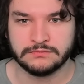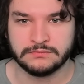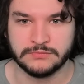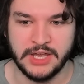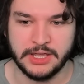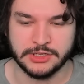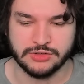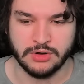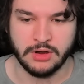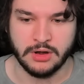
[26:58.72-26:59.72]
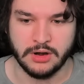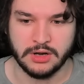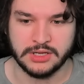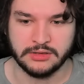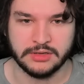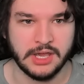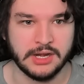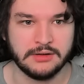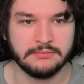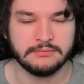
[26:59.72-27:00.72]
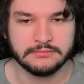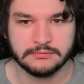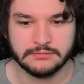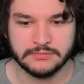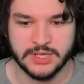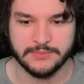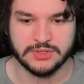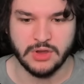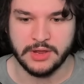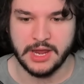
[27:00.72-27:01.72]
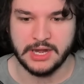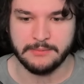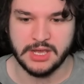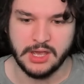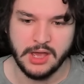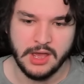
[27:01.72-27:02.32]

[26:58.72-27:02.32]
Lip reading: Yeah, get to draw a card, kill Kanan. Seems okay to me.